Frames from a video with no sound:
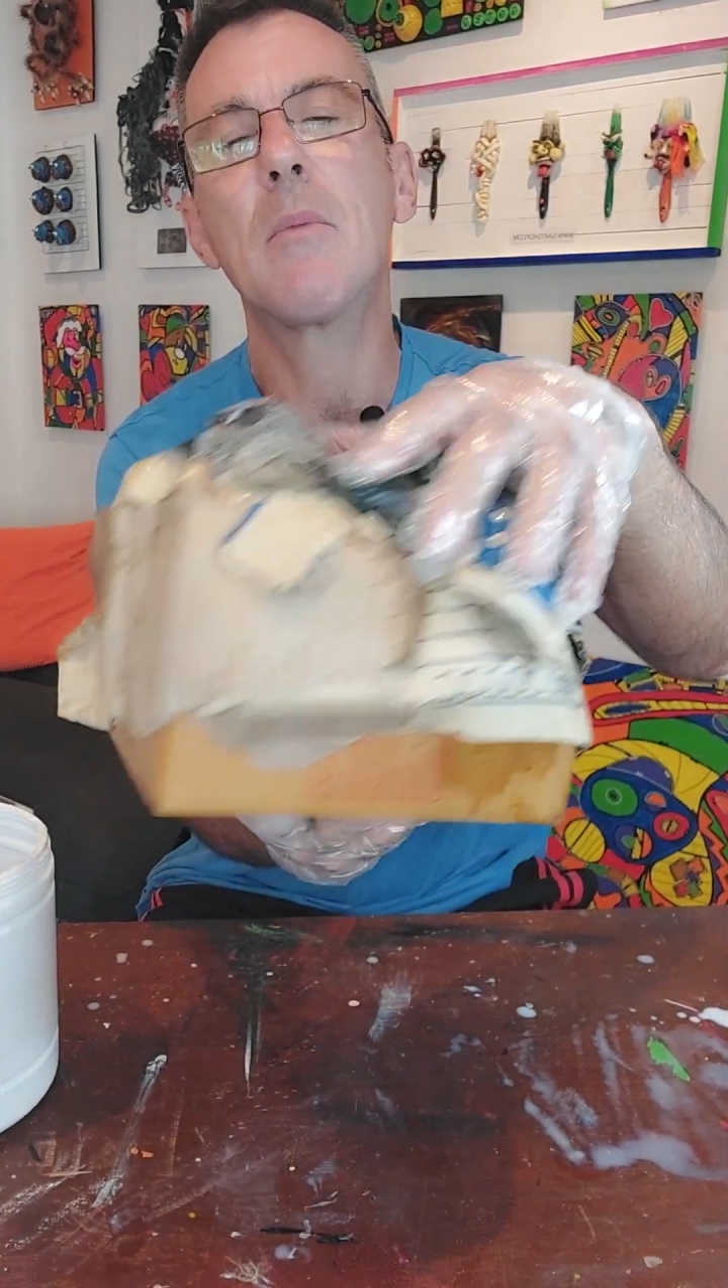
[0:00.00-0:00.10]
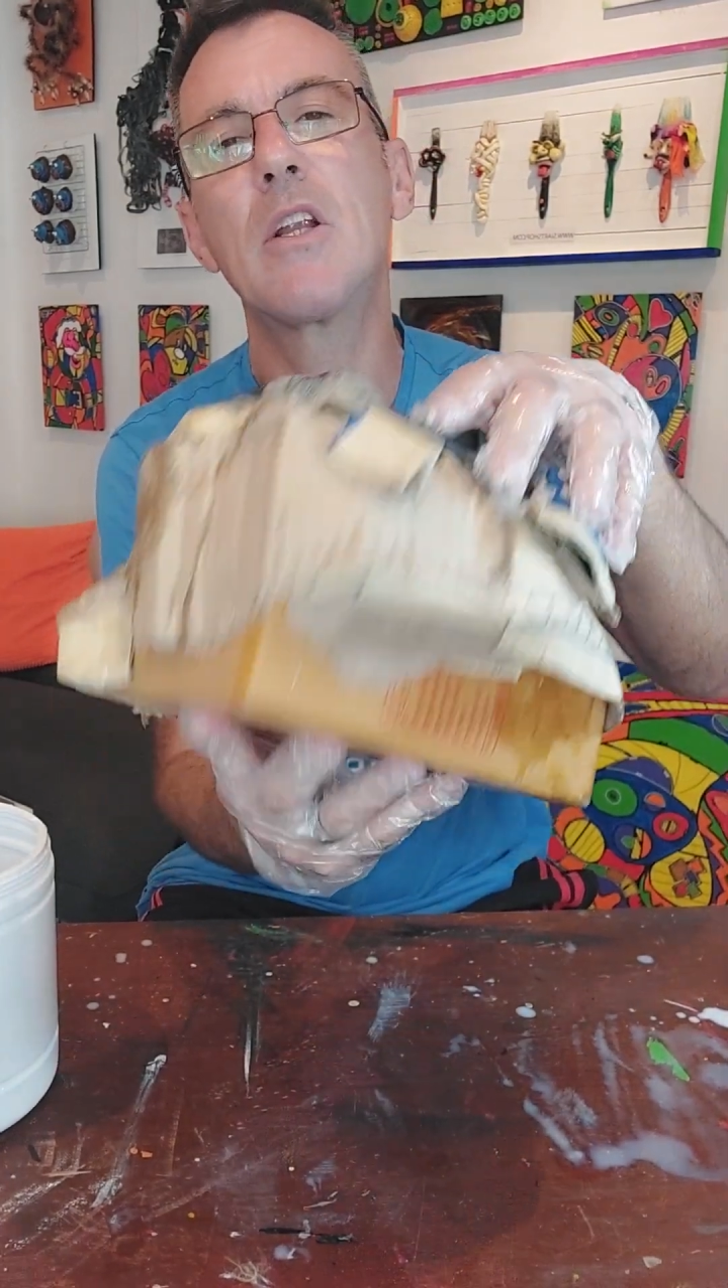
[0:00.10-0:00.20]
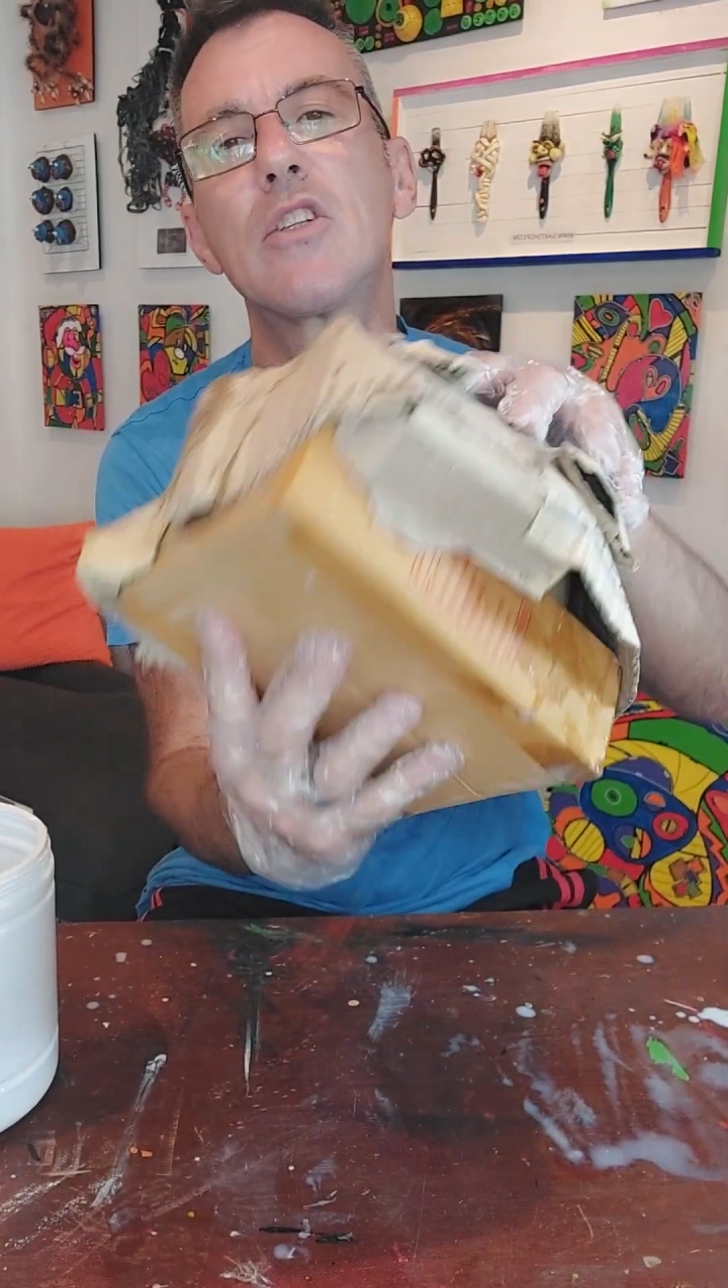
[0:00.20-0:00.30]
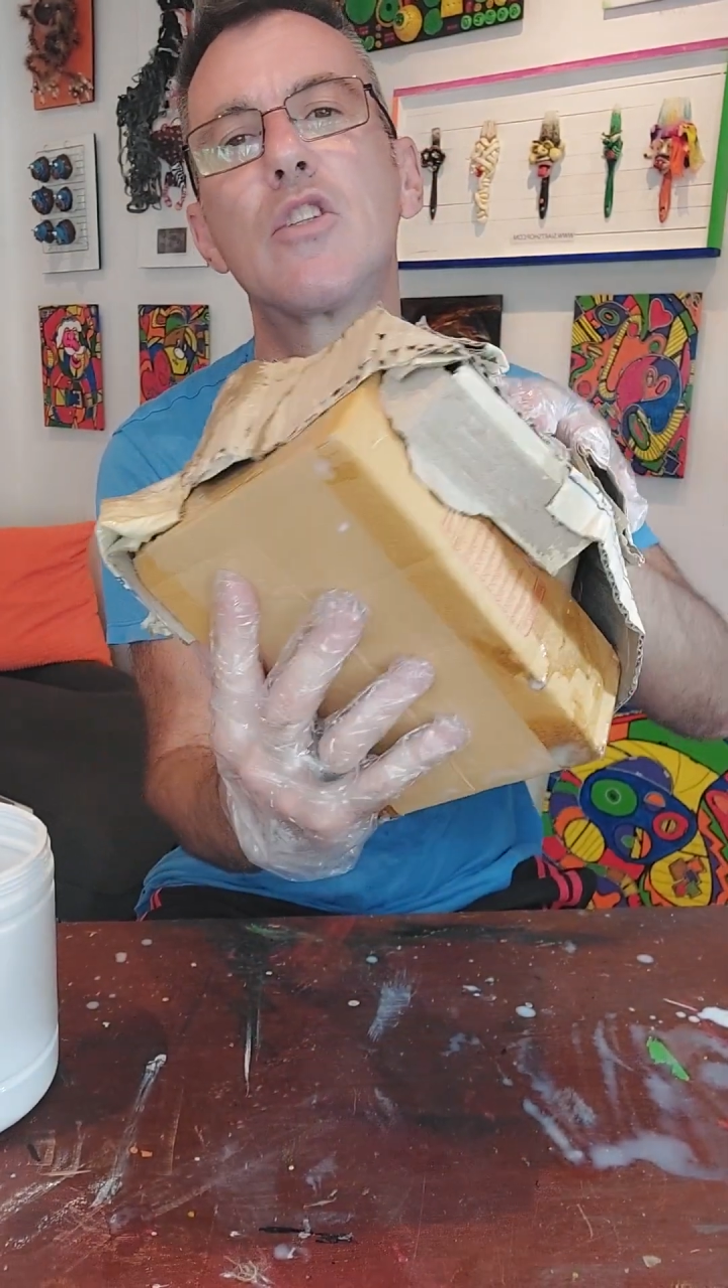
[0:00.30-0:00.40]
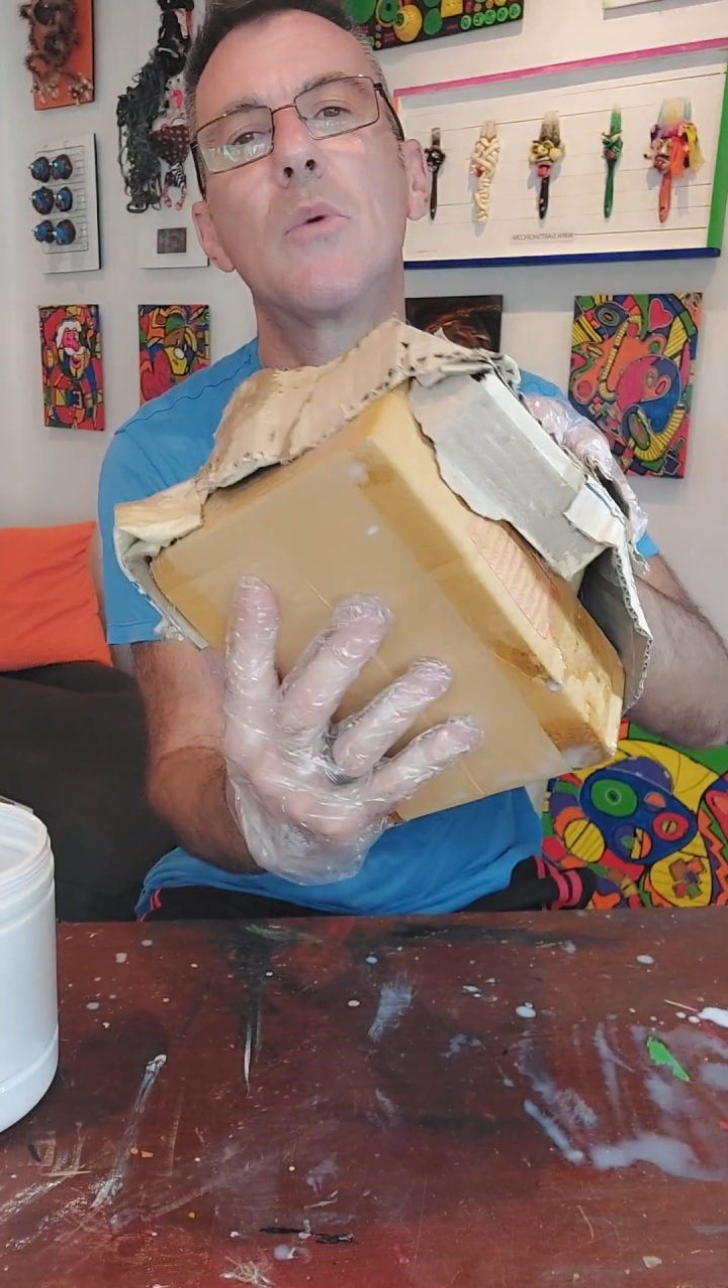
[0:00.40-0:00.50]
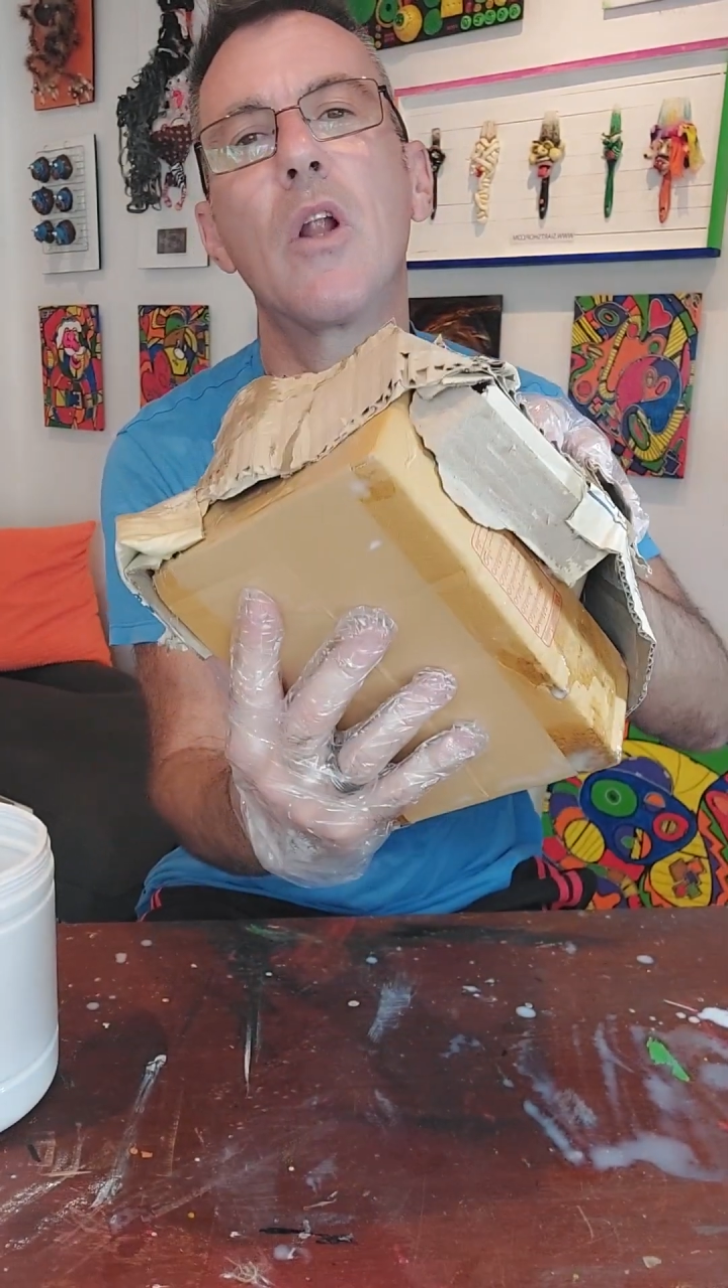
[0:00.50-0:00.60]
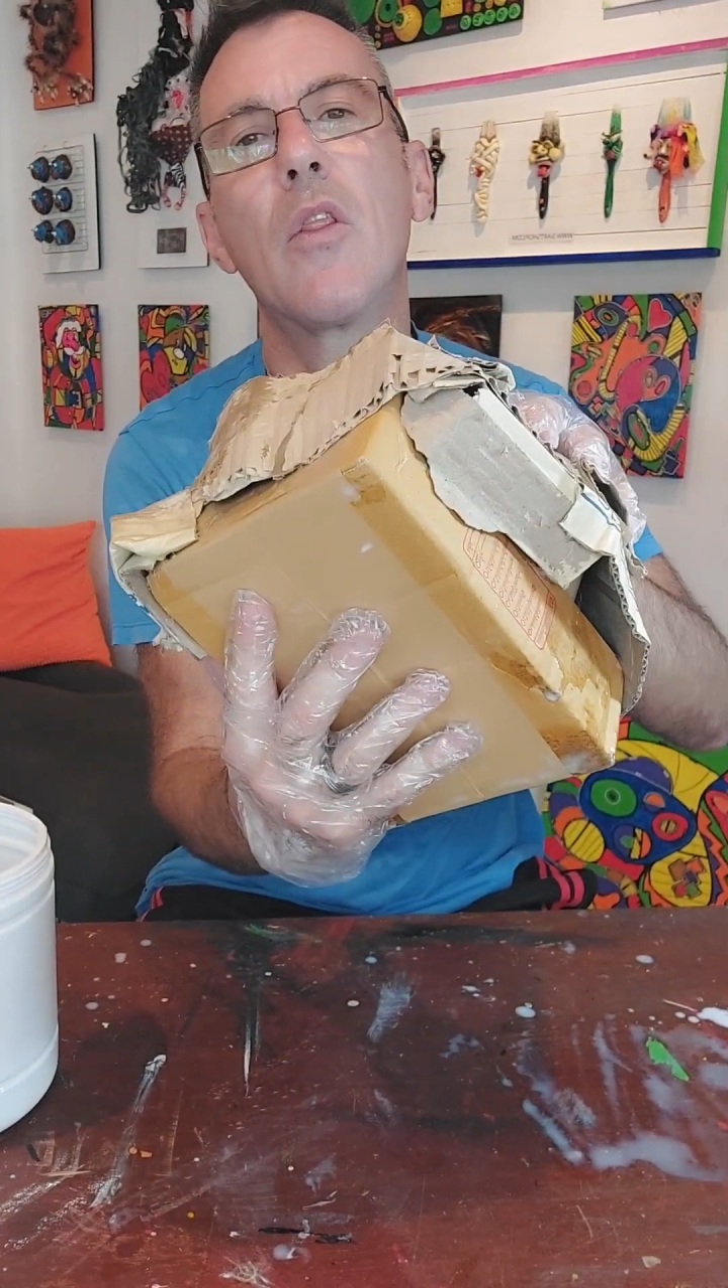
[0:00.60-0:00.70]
I might not do it